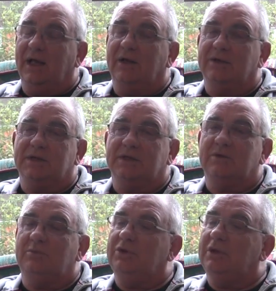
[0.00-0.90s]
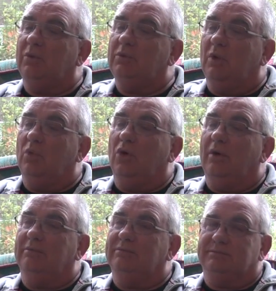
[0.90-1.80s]
And I say to them, you don't know
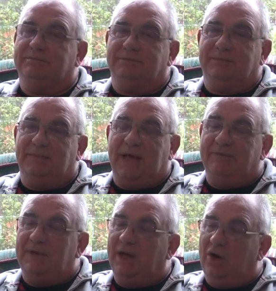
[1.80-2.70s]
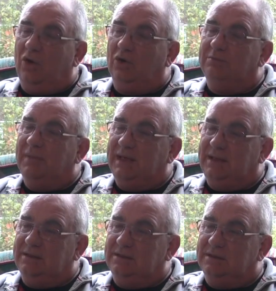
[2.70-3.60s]
what having it hard
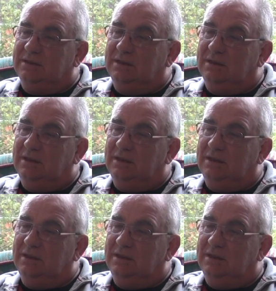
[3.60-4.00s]
means.